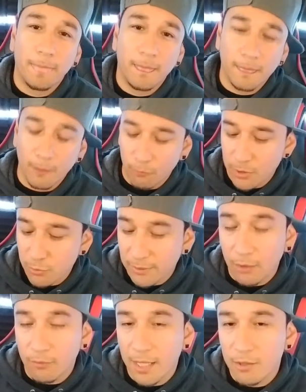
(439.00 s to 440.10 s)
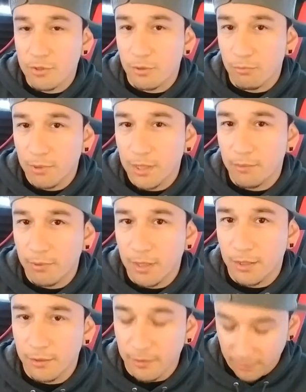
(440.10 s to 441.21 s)
the ones without rattles are really, really
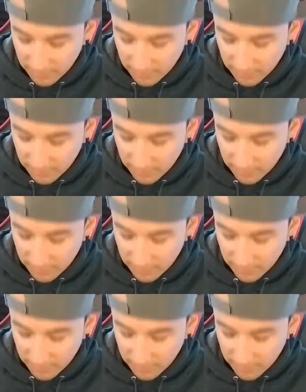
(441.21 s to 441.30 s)
good.